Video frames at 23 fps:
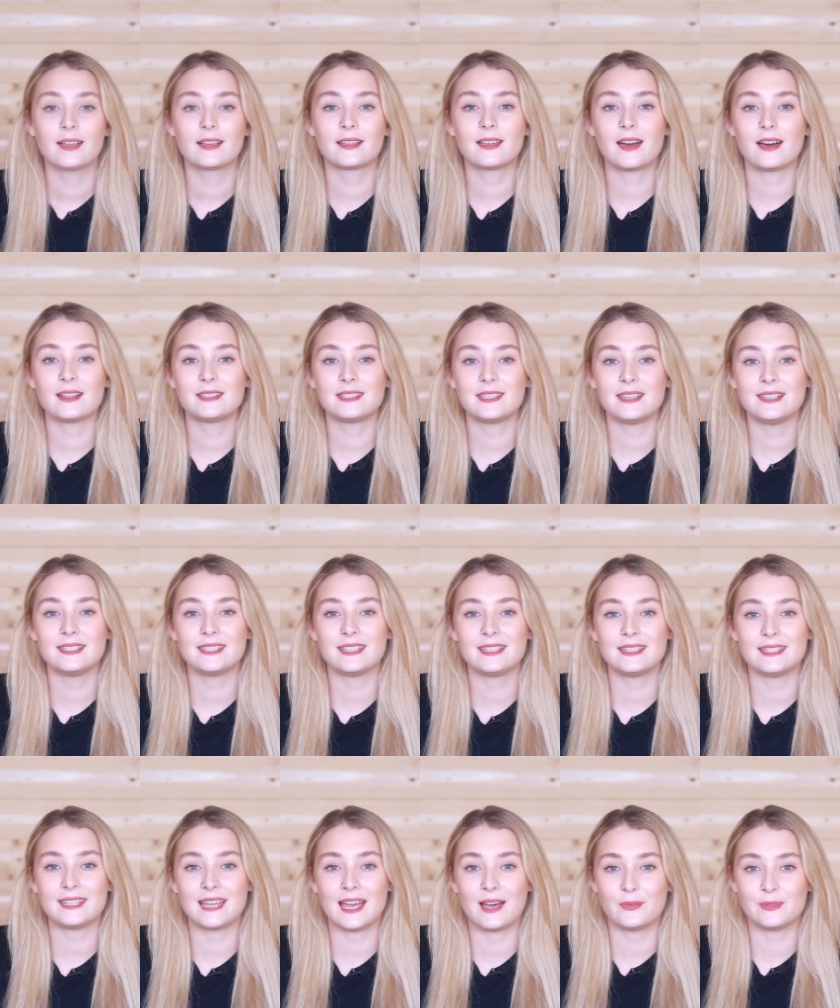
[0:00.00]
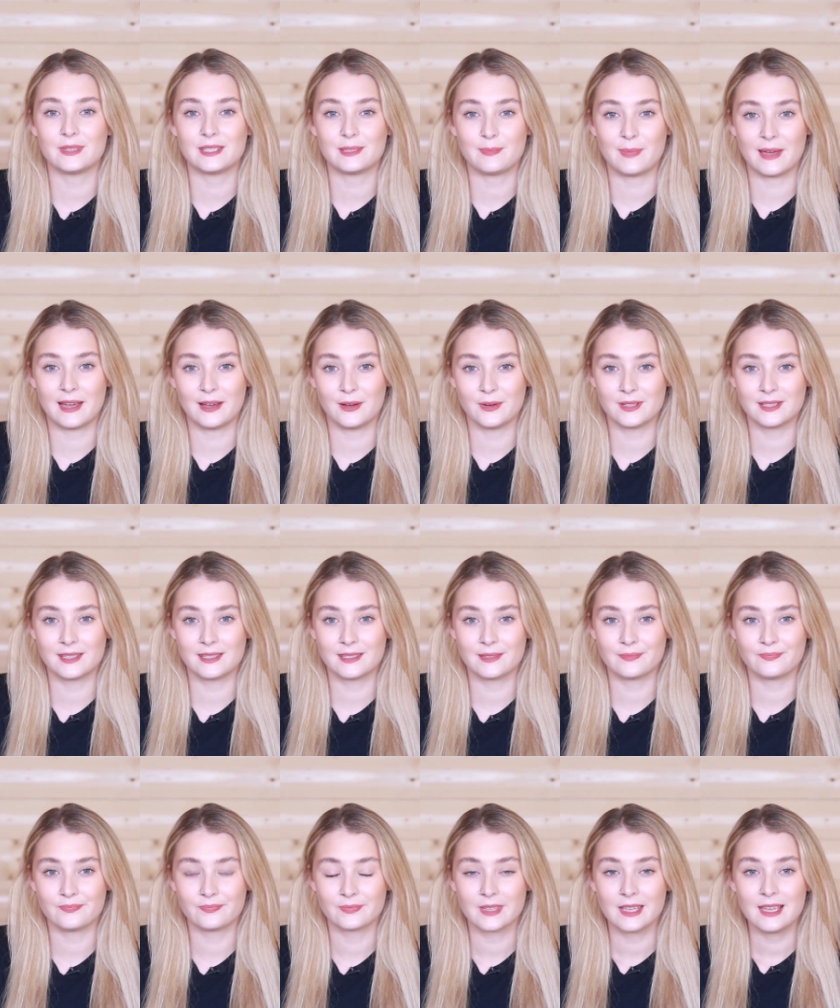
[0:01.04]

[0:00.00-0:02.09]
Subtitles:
Gutters and downspouts.